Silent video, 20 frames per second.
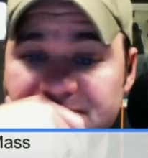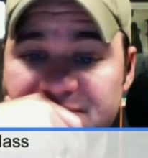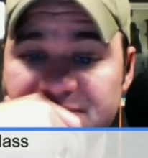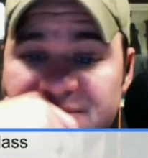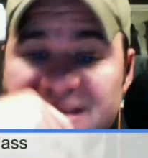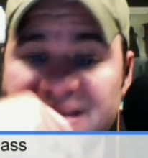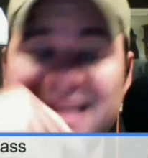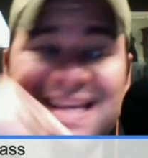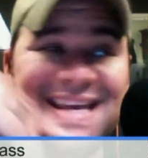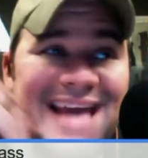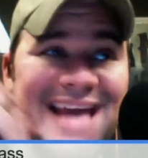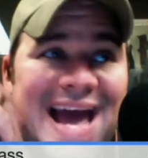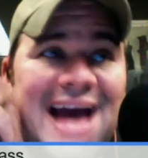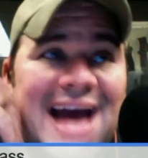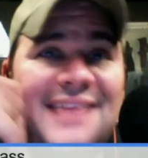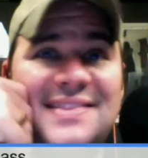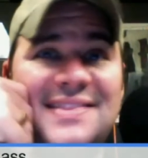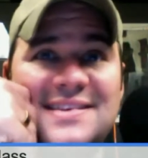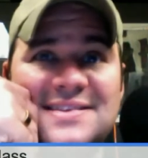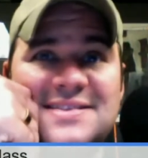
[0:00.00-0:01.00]
He
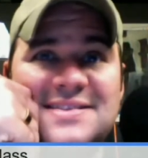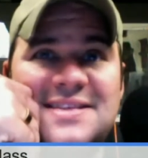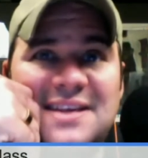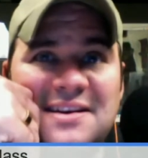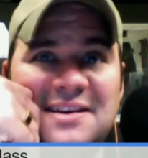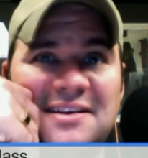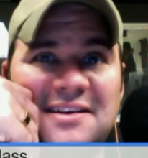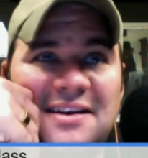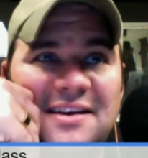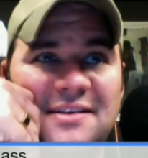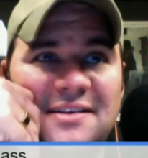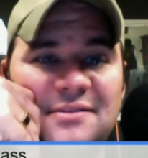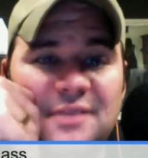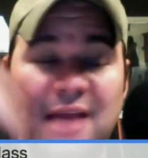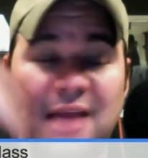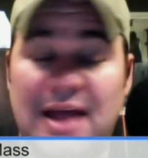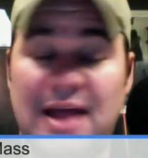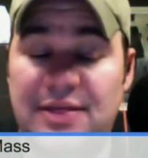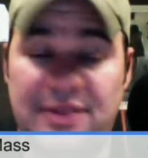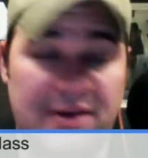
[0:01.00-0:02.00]
had this theory,
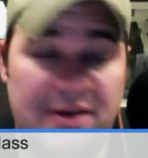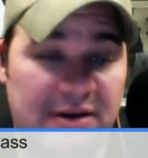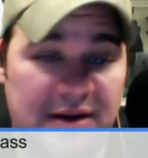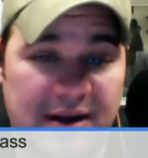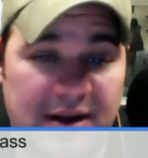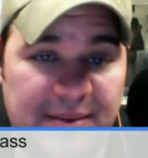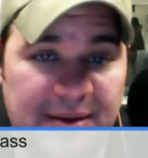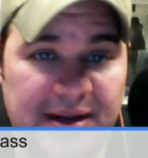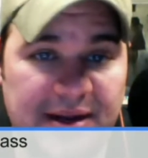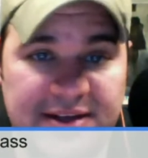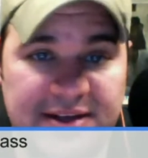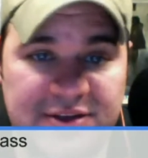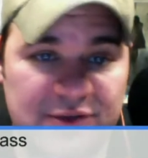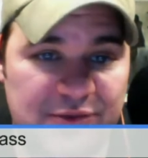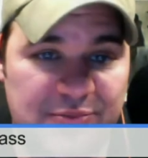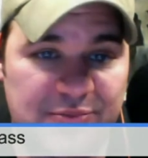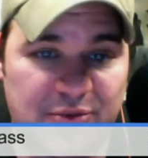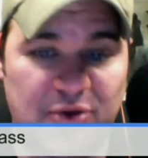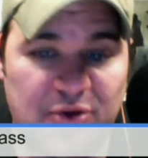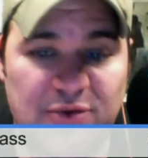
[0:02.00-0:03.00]
not theory, I mean, I guess it
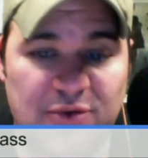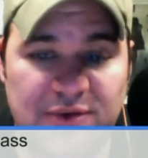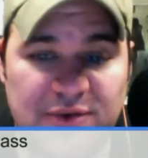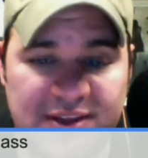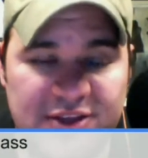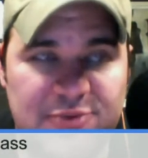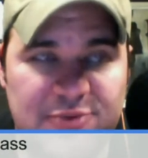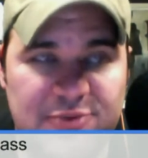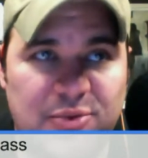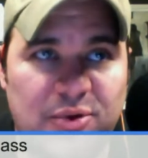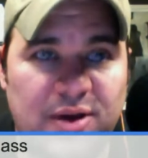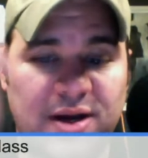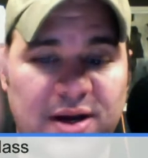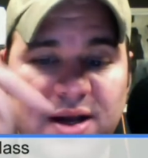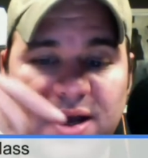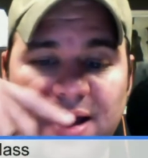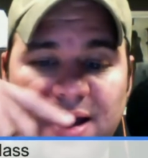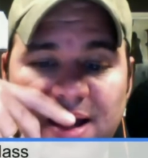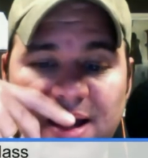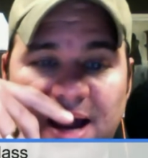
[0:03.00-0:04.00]
was proven at this point,
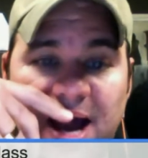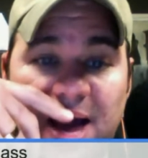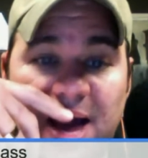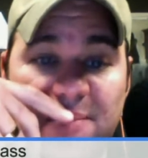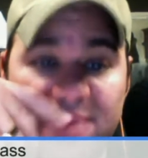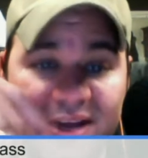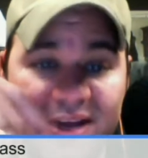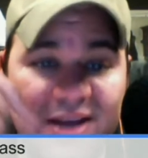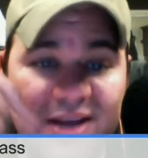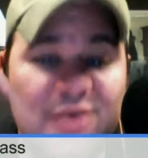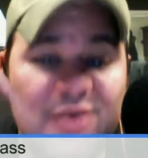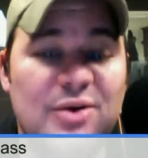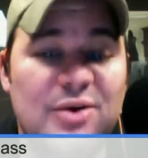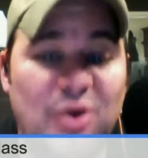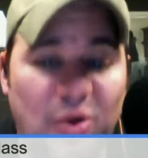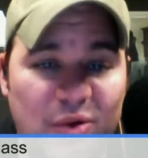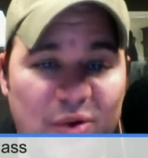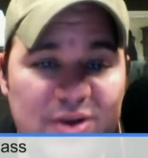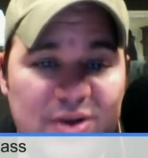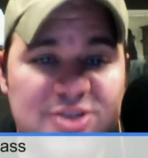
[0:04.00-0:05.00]
but he
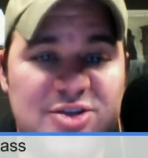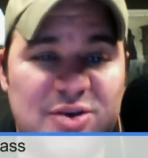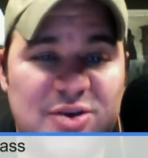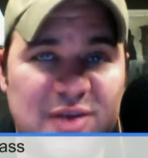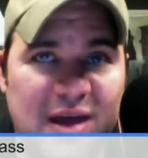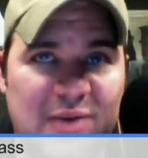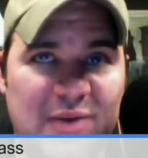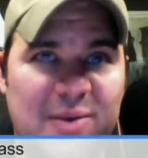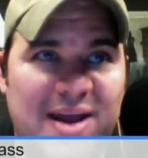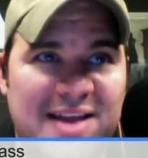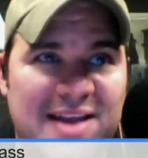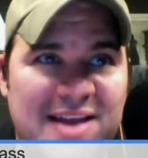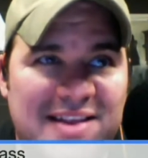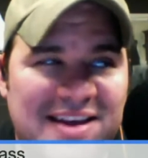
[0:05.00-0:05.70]
would always do that. We had